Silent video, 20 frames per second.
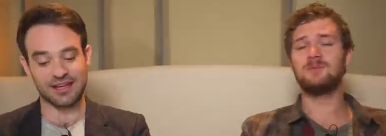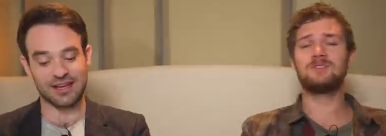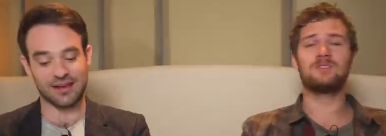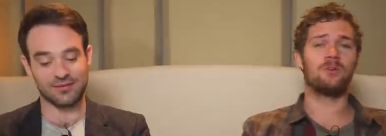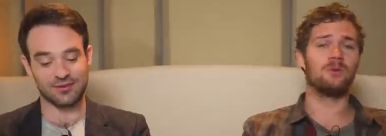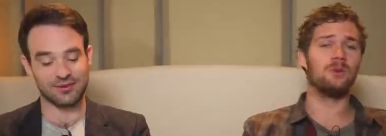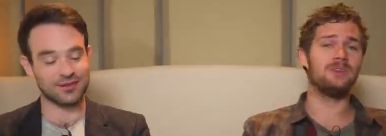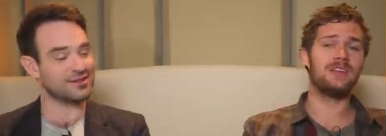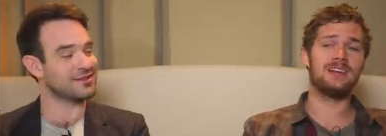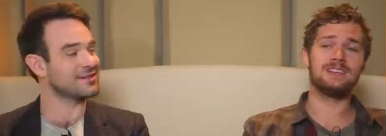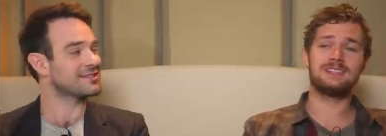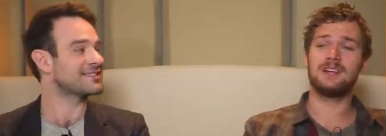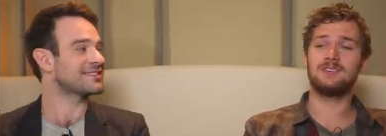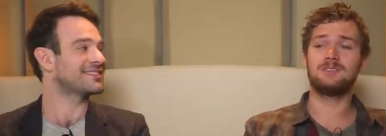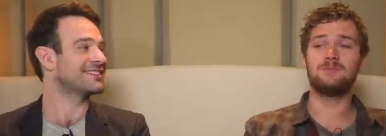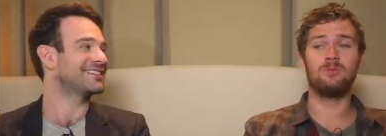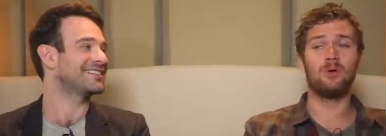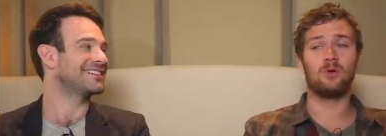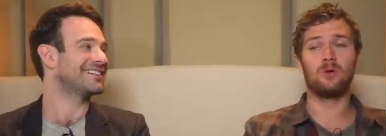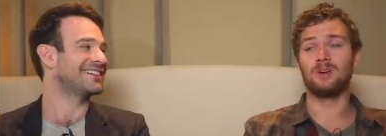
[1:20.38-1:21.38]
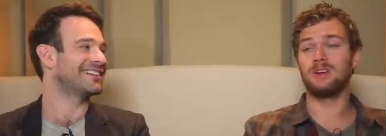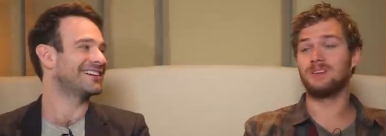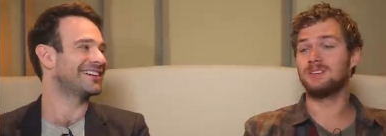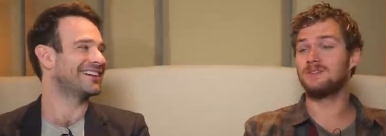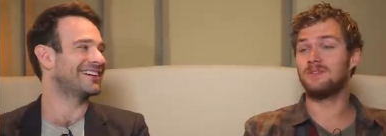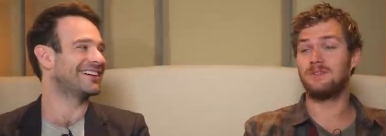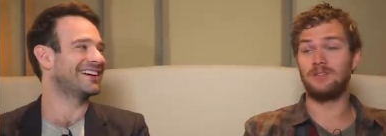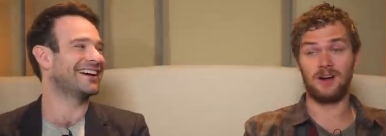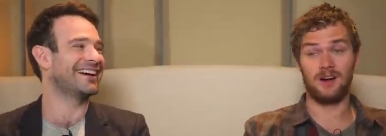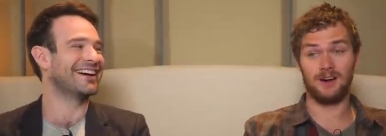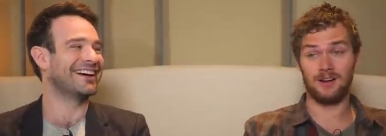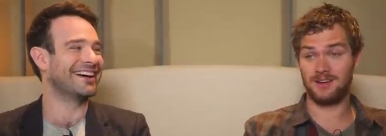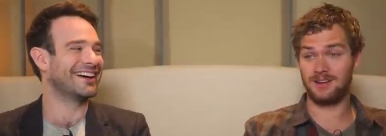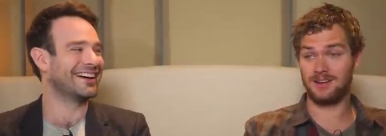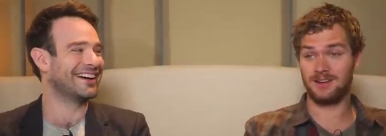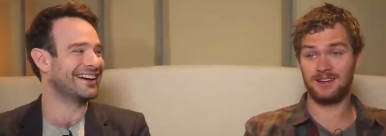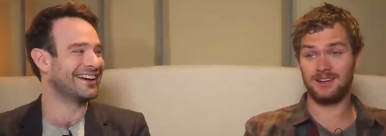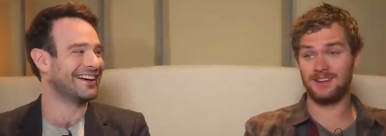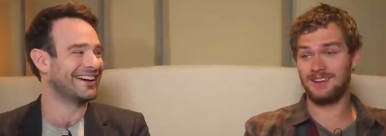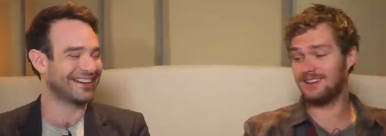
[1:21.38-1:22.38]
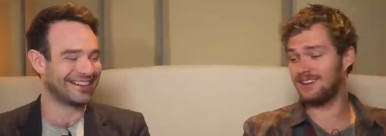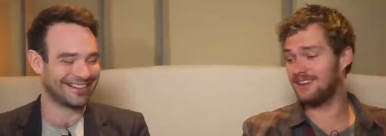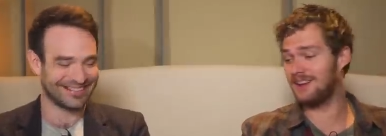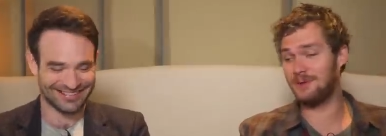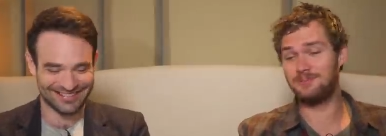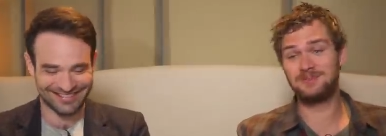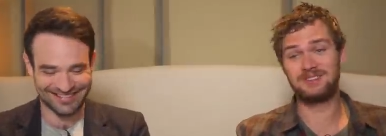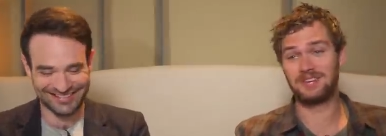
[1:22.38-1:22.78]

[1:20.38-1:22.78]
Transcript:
Speaker 1: evidence. Sorry, that sounds boring as f***. I'm